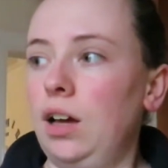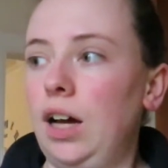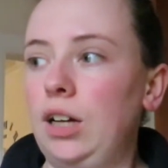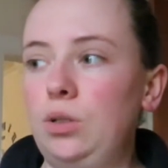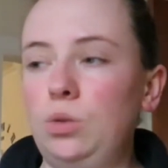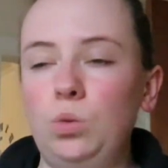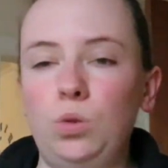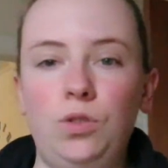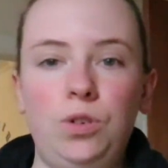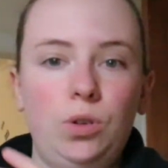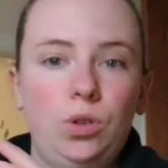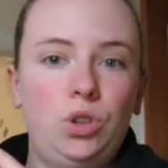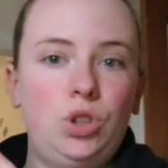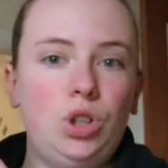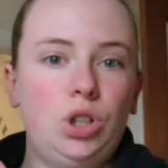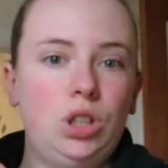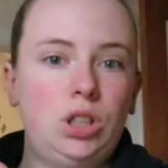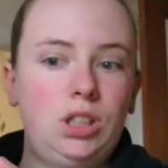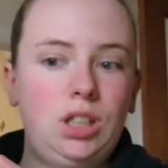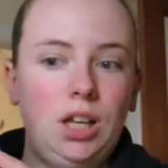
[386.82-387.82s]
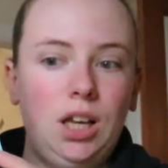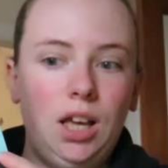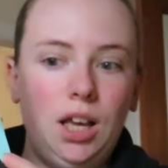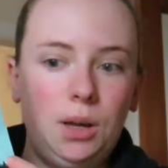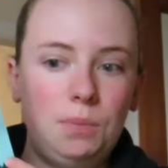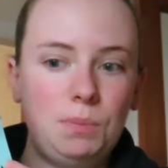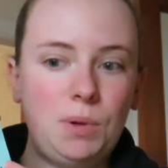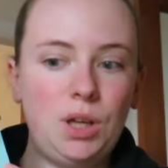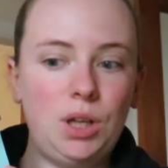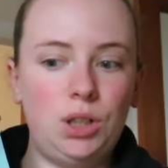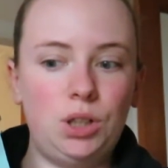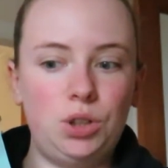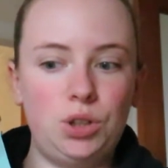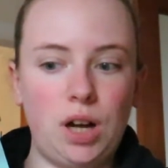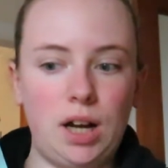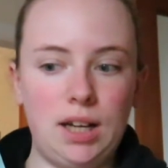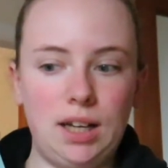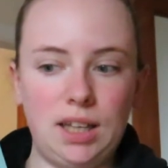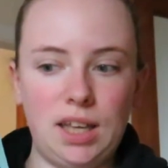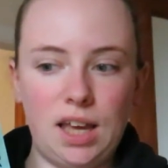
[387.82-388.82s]
don't know if it was just me
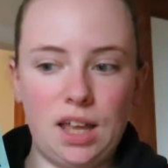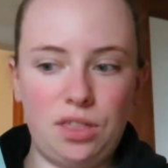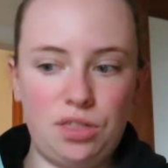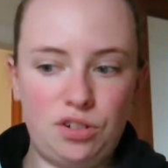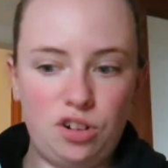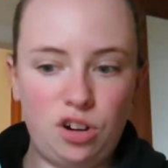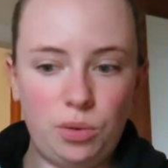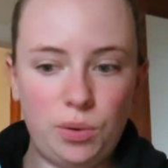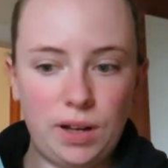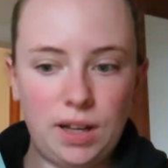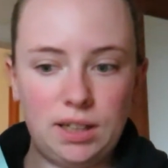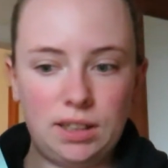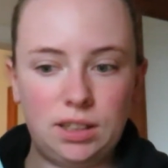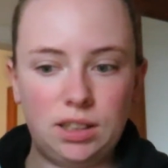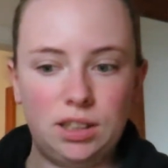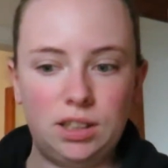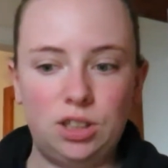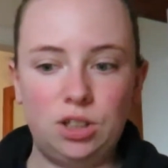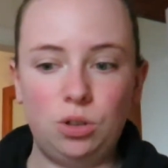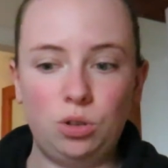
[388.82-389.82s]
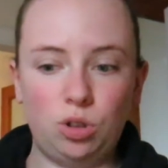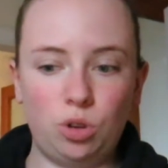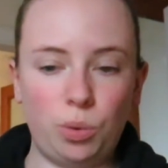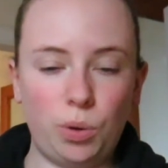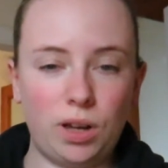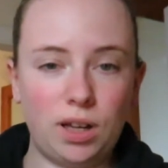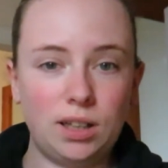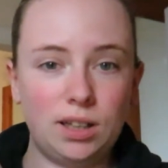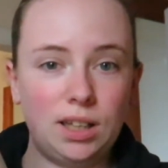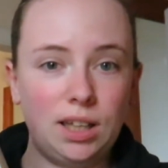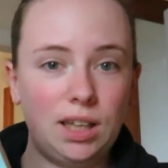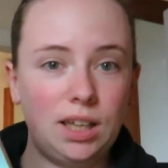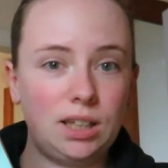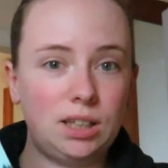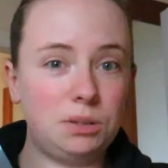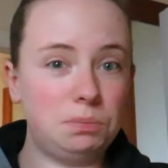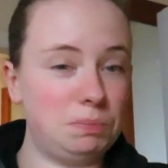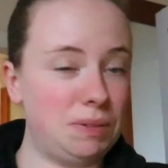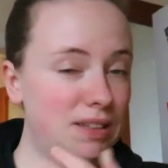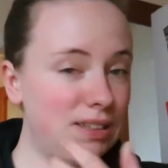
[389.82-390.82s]
trying to get through it too quickly
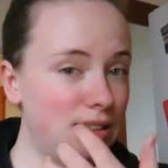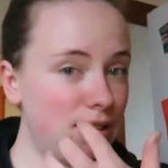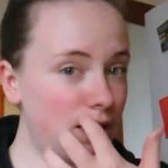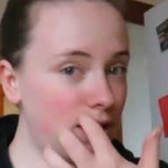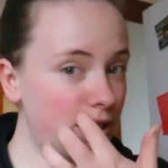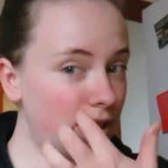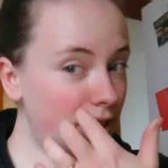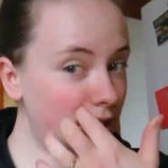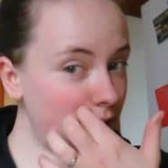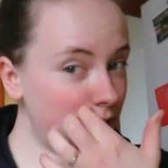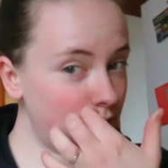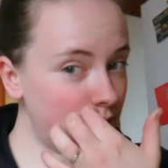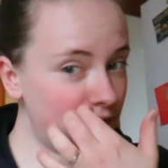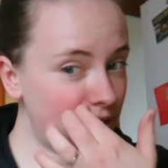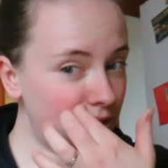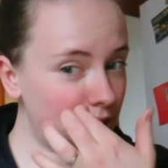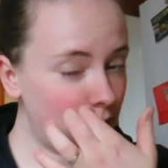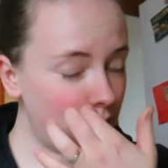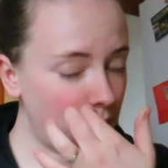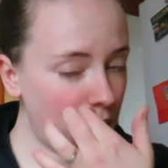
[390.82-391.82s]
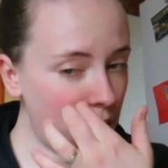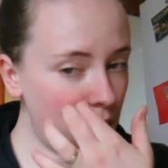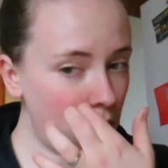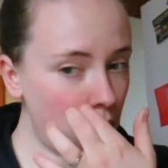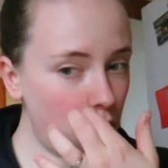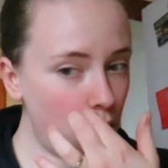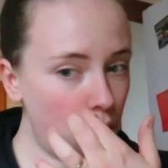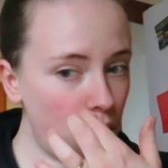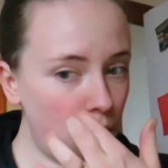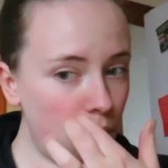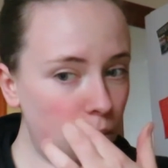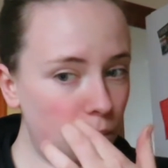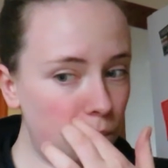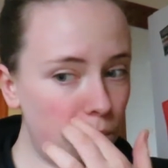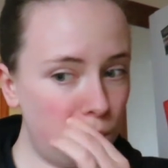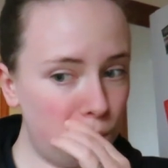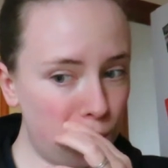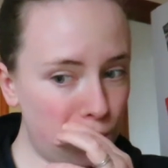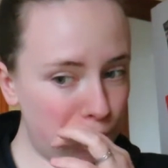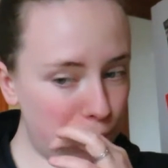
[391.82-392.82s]
and missing things,
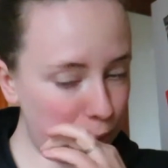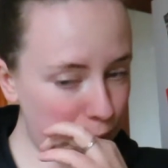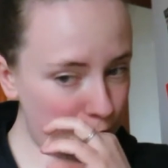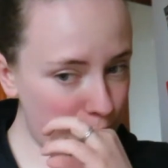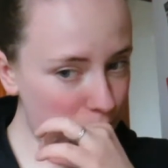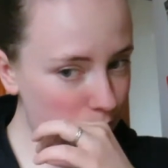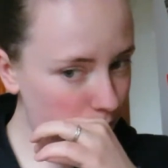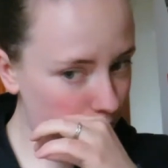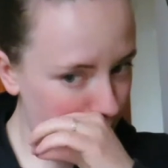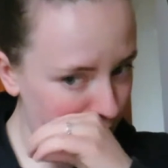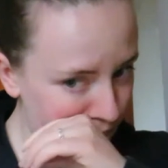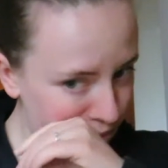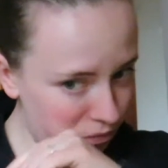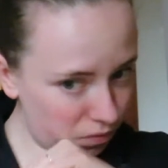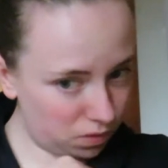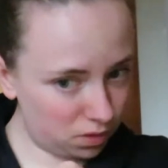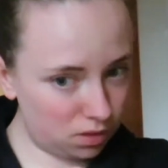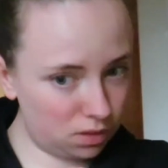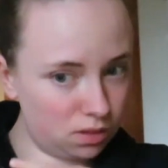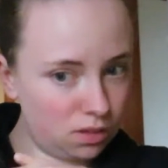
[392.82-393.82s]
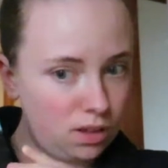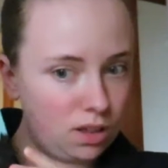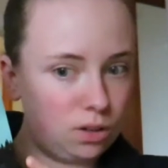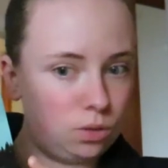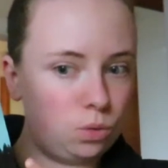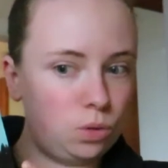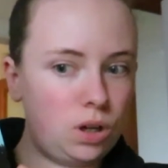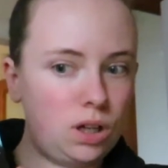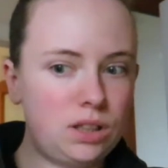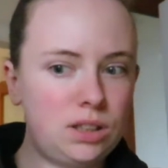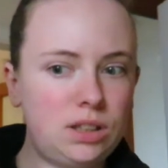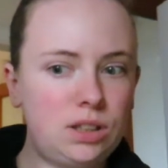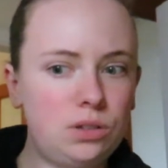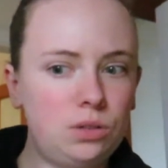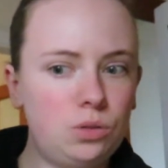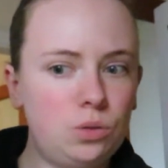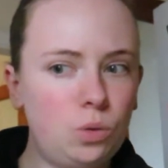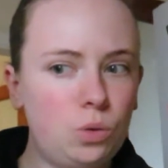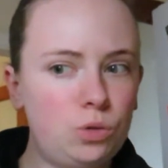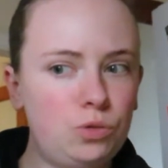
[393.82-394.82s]
but I
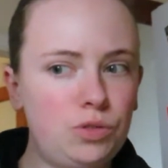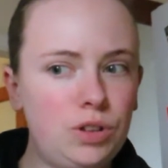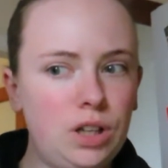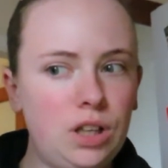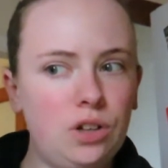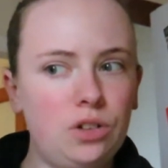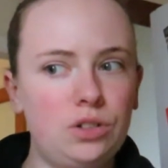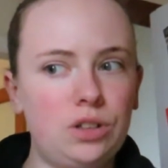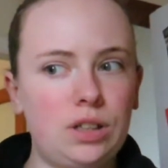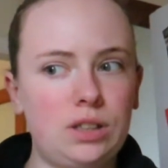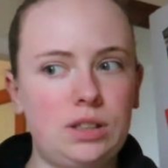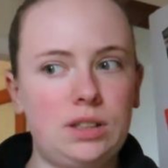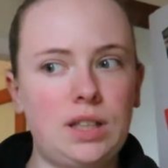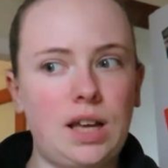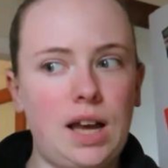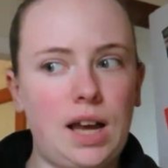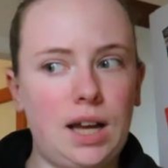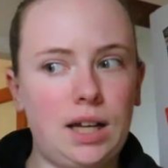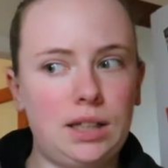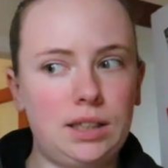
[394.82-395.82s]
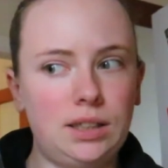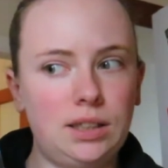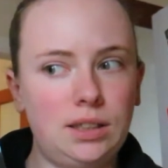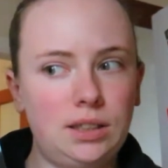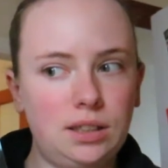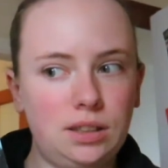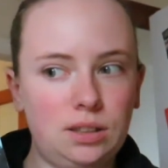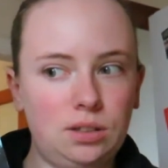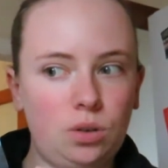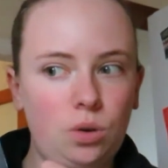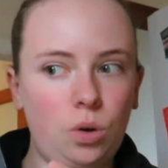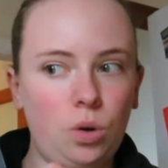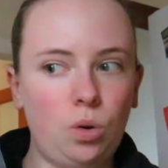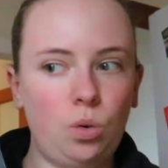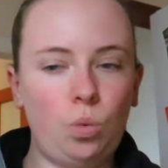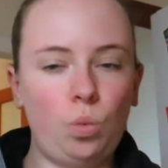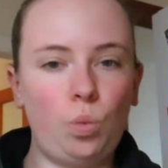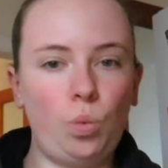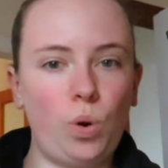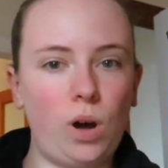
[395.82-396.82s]
still don't really understand
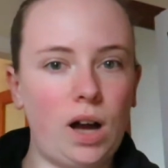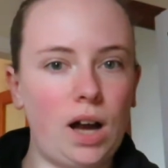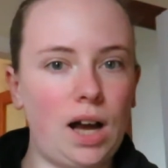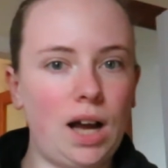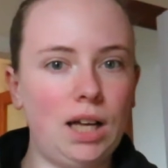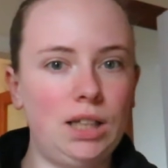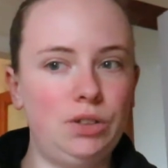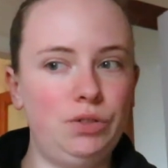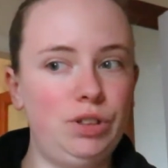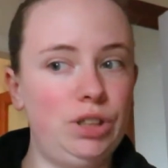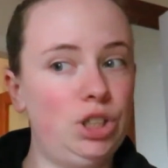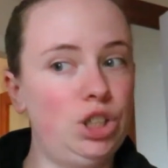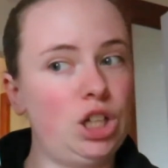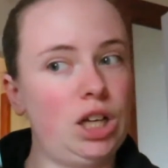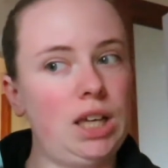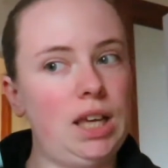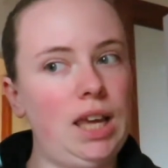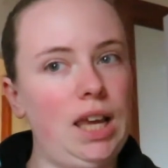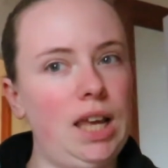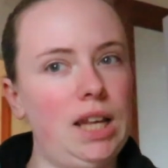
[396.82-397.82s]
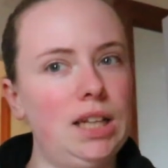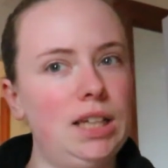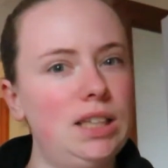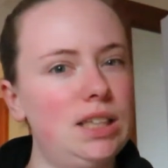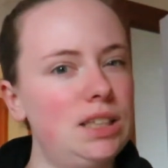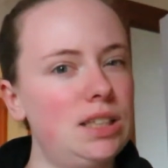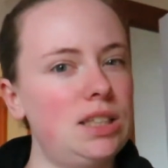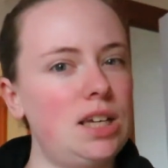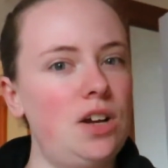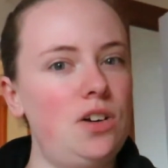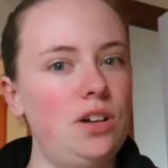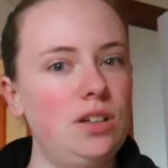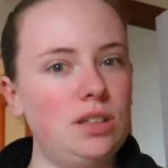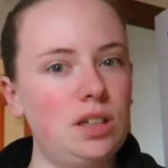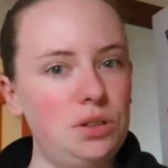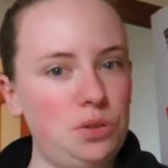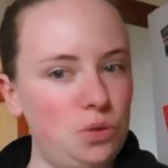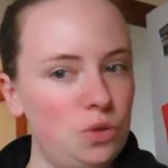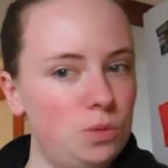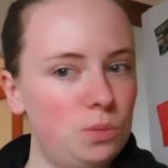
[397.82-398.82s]
why Richard hated this
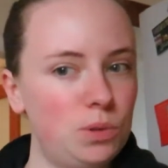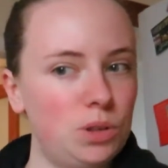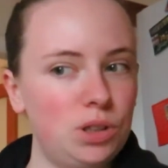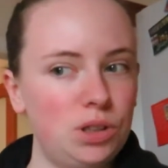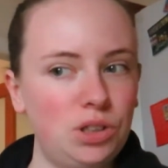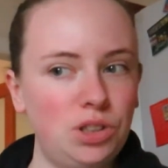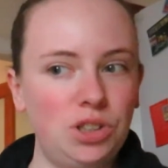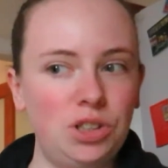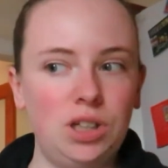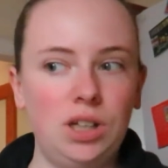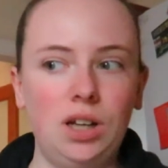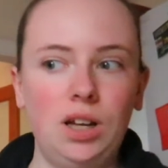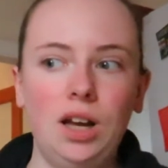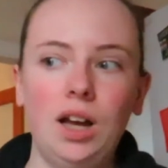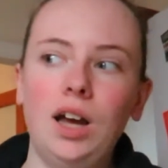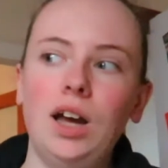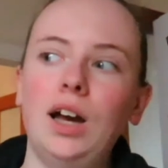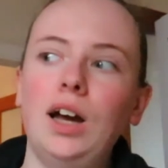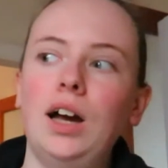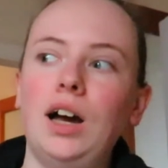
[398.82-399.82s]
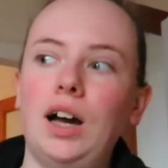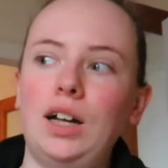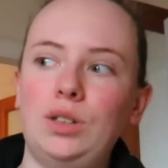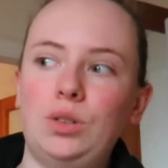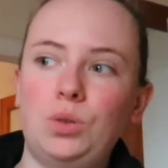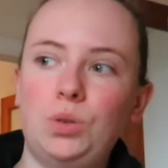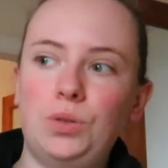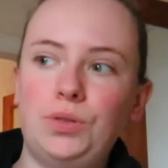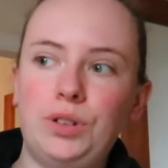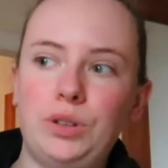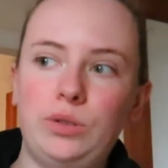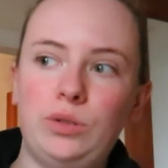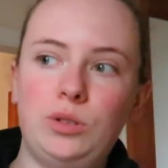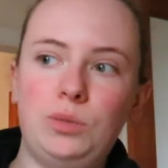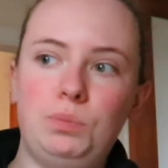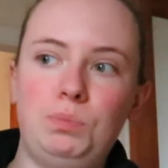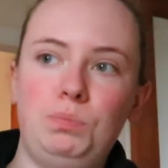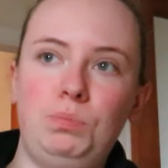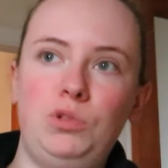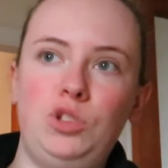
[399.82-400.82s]
character so much. I don't know if it was
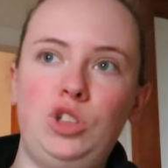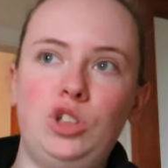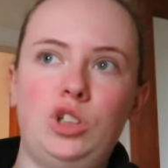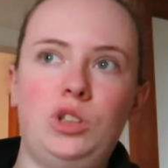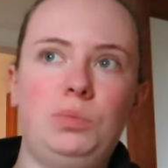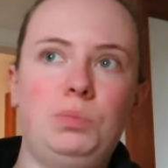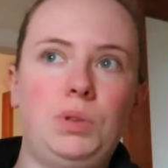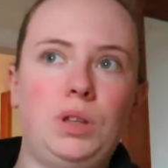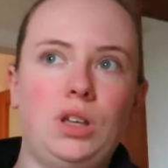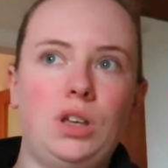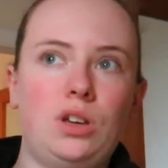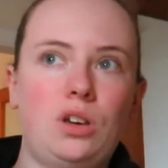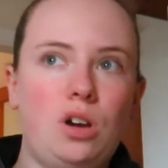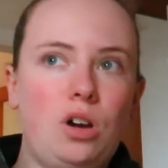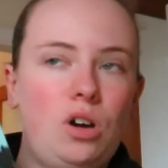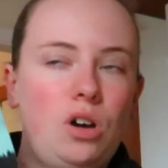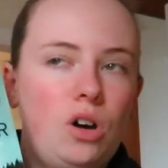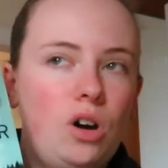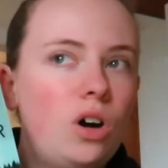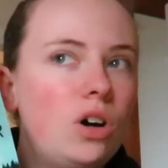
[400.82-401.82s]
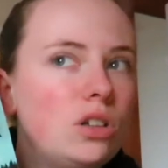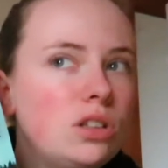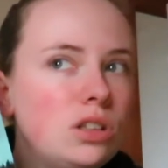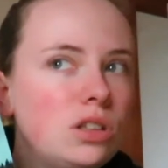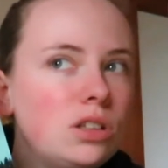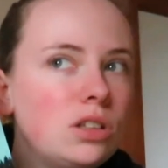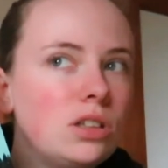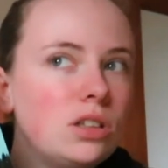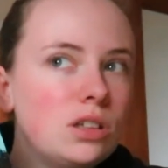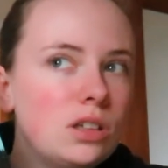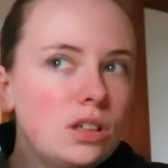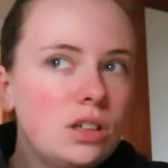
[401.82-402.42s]
just because